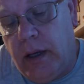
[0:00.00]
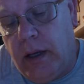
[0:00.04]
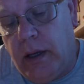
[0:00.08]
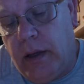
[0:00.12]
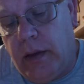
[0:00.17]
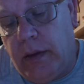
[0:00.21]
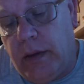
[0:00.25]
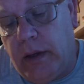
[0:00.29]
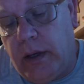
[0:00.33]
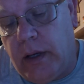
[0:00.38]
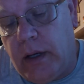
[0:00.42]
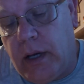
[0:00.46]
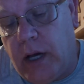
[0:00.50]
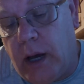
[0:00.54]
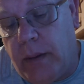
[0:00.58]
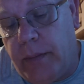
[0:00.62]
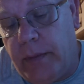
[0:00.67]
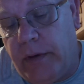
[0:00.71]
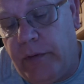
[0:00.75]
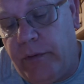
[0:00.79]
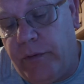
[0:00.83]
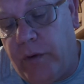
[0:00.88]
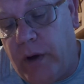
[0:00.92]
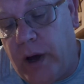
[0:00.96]
Then
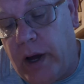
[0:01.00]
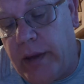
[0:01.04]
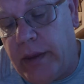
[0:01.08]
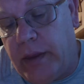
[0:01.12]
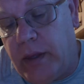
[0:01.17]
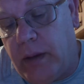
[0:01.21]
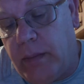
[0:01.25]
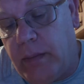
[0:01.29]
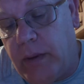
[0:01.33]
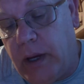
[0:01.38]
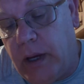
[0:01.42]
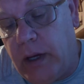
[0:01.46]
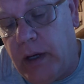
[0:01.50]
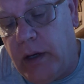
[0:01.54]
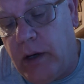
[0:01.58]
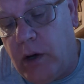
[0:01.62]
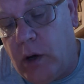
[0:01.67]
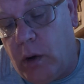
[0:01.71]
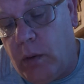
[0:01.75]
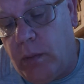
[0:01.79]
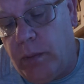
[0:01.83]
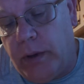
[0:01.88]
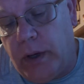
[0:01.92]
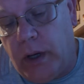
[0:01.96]
come and find them and
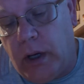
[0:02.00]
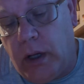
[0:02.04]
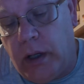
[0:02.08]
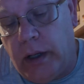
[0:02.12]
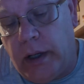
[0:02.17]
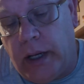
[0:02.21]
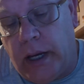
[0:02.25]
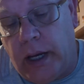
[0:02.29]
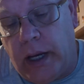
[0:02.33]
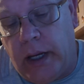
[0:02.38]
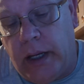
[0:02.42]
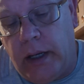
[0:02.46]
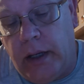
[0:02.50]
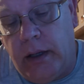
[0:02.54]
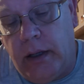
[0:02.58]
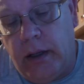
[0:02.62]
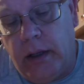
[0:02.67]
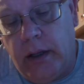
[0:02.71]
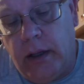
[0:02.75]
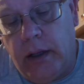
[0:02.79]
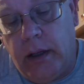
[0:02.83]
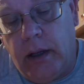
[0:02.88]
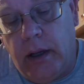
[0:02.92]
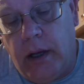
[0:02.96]
don't be all night
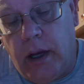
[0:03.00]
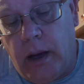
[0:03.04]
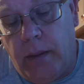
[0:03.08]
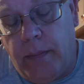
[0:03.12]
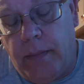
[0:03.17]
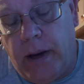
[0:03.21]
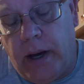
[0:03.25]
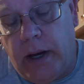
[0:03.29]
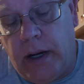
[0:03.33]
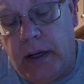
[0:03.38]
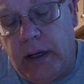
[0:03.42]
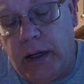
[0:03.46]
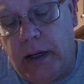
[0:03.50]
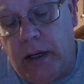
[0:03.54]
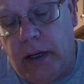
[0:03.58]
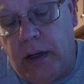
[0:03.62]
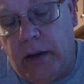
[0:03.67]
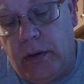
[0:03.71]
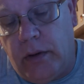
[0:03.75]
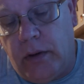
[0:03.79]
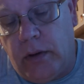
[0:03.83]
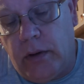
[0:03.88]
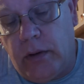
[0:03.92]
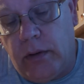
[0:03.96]
about it
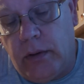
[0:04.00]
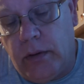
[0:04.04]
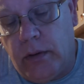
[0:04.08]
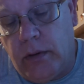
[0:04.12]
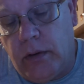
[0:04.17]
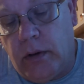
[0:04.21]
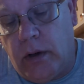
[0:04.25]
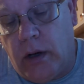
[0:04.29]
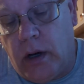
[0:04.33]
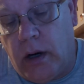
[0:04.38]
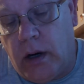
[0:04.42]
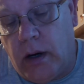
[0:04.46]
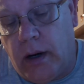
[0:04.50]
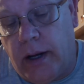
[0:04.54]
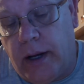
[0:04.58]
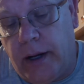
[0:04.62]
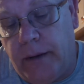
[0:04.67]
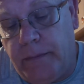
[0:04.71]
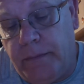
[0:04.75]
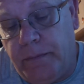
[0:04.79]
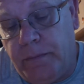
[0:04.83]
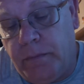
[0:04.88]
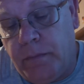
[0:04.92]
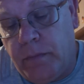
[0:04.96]
either. All
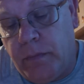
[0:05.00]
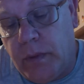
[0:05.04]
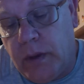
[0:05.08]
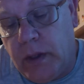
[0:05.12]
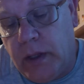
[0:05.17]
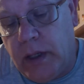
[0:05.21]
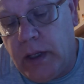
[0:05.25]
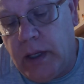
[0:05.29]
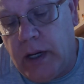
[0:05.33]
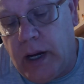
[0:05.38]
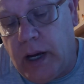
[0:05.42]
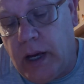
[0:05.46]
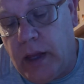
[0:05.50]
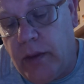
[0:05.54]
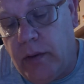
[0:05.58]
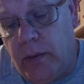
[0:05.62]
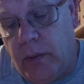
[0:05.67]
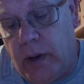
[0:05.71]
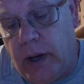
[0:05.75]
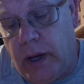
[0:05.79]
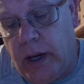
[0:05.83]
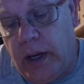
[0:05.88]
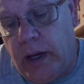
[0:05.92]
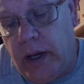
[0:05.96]
right, get out of
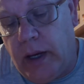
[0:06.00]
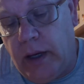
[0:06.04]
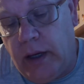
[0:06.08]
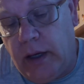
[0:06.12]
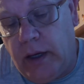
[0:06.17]
the way and